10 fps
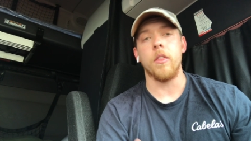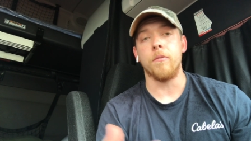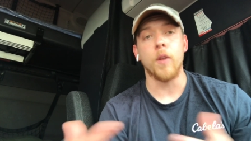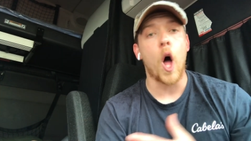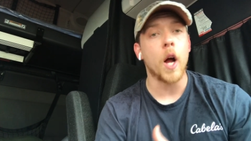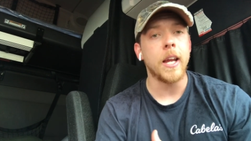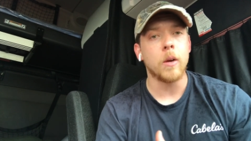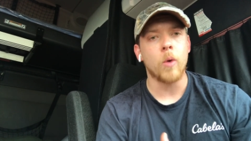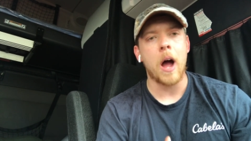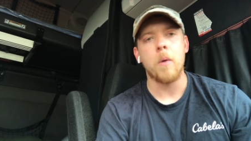the vlogging
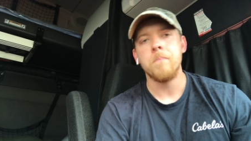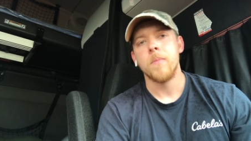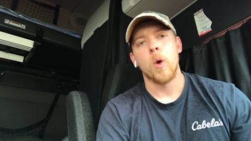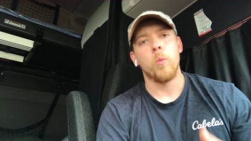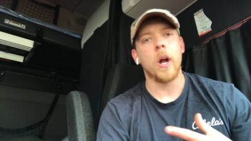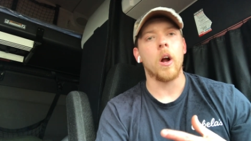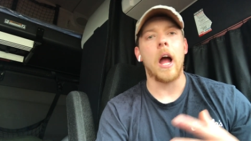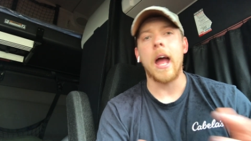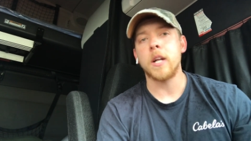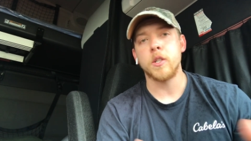route where
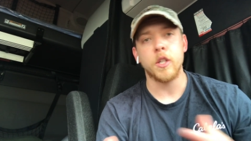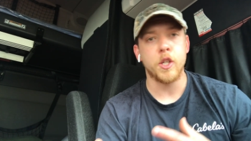I actually